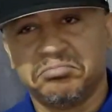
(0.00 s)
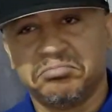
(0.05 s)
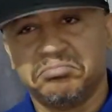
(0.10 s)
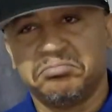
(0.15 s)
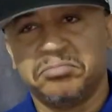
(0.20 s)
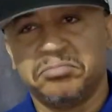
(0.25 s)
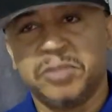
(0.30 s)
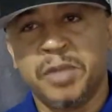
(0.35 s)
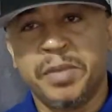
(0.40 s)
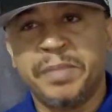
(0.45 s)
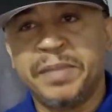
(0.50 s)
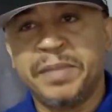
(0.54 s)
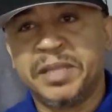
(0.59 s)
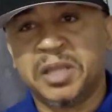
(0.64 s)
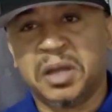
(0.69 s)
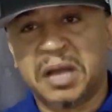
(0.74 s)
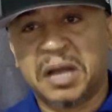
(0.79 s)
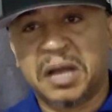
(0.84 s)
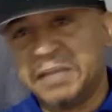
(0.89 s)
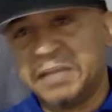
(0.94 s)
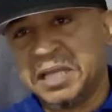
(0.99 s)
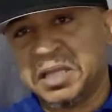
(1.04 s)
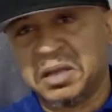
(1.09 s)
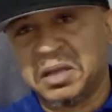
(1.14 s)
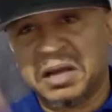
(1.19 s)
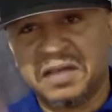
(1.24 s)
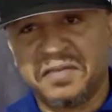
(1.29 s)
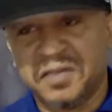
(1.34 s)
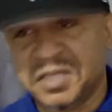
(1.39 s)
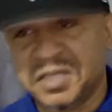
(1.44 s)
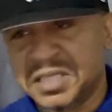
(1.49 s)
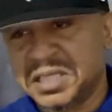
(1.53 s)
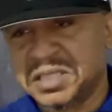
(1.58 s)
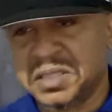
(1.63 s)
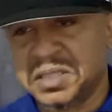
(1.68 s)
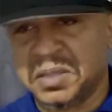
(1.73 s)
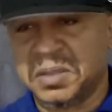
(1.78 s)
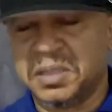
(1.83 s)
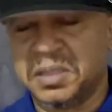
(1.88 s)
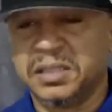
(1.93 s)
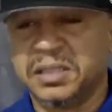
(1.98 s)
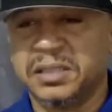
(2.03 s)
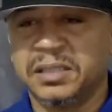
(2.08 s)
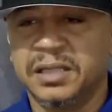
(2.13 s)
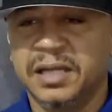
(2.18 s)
No be me talk am, they talk am for TikTok.